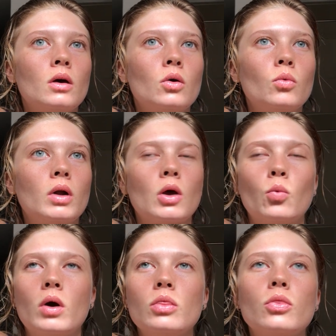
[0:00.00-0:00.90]
what I
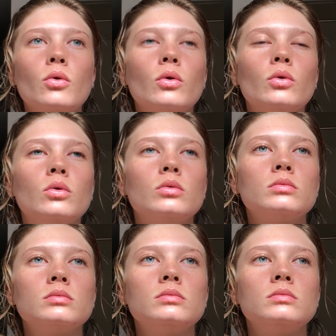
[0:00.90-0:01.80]
went through,
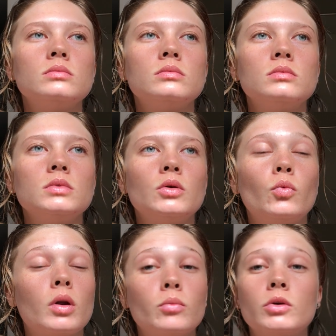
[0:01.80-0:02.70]
and
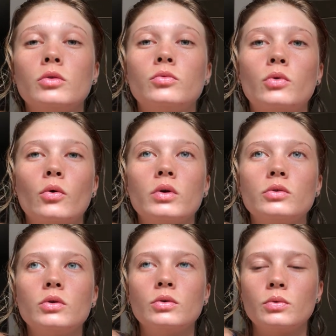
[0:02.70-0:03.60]
what I'm looking forward
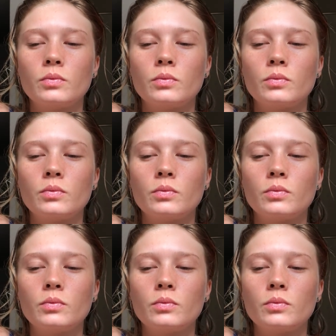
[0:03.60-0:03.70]
to.